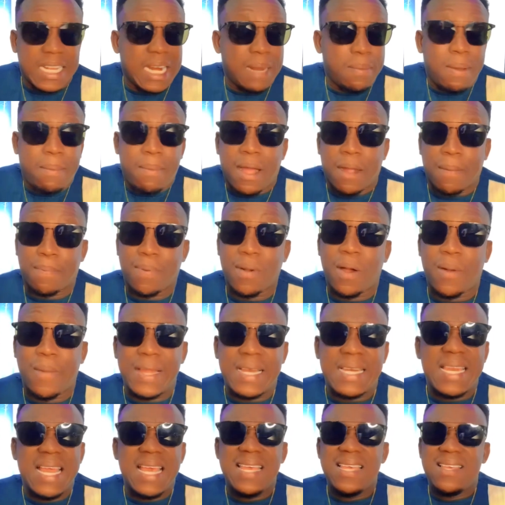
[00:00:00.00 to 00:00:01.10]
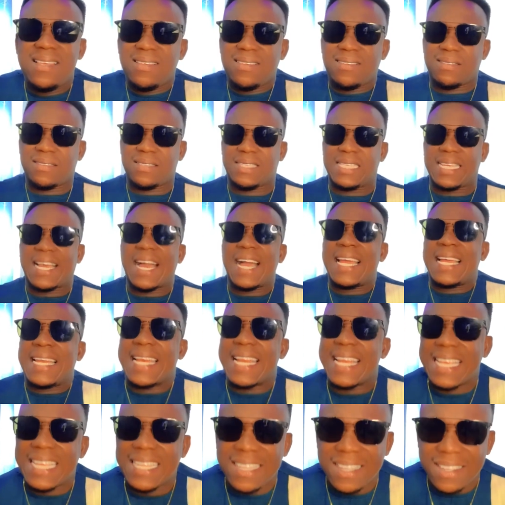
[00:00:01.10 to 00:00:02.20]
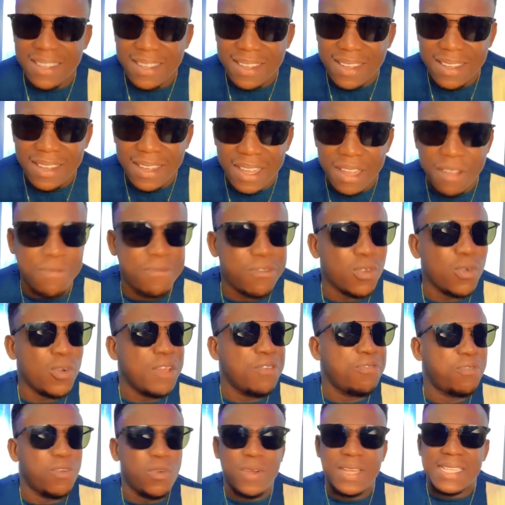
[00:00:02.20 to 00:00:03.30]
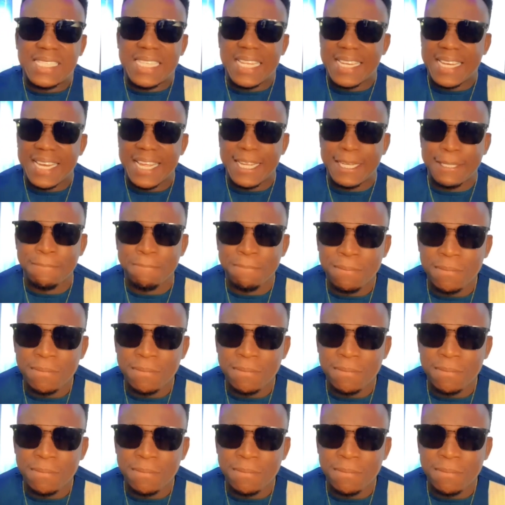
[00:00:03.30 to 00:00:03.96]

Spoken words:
mama mac brown we nei sika ye den influence ye den